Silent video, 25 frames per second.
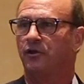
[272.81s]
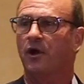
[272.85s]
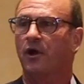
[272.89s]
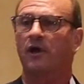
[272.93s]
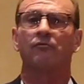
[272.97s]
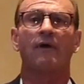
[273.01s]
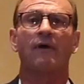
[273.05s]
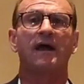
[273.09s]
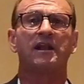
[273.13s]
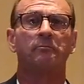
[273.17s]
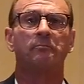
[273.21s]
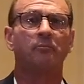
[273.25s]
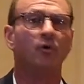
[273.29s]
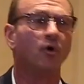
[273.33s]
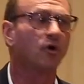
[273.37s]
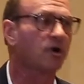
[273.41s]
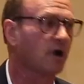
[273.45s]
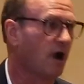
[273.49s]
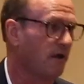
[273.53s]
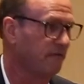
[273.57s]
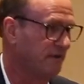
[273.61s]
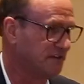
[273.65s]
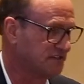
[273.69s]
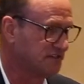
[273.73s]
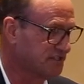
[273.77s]
you ought to write a
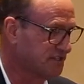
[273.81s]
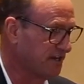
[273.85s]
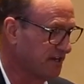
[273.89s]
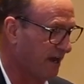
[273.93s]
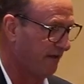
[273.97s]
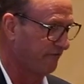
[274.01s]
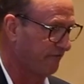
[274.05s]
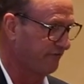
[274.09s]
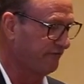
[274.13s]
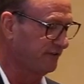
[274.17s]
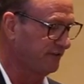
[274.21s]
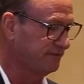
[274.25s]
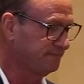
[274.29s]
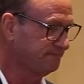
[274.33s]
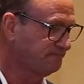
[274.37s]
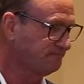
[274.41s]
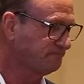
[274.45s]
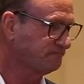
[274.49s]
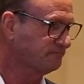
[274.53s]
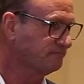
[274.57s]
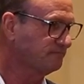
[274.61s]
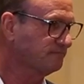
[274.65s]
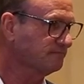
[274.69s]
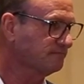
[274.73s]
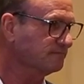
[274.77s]
book on this stuff.
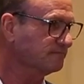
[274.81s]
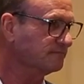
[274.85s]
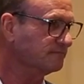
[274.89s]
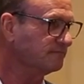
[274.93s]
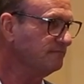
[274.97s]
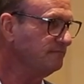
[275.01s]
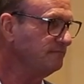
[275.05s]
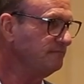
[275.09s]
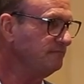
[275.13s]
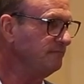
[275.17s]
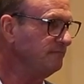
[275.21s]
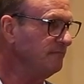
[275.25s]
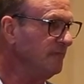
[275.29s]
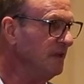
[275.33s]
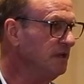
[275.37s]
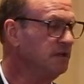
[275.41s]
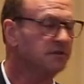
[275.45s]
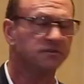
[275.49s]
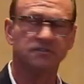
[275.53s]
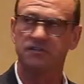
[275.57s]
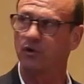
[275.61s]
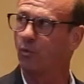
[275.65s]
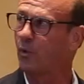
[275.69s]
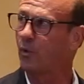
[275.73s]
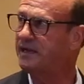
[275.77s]

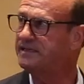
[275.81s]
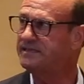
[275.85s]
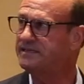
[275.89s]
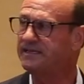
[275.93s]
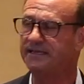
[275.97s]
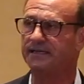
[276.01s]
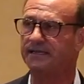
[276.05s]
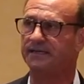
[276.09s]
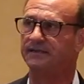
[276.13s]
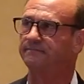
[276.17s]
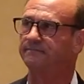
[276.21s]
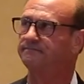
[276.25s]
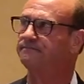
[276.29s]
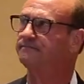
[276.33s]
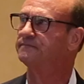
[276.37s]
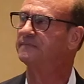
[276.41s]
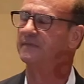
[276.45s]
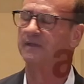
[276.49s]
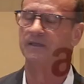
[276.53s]
So I did.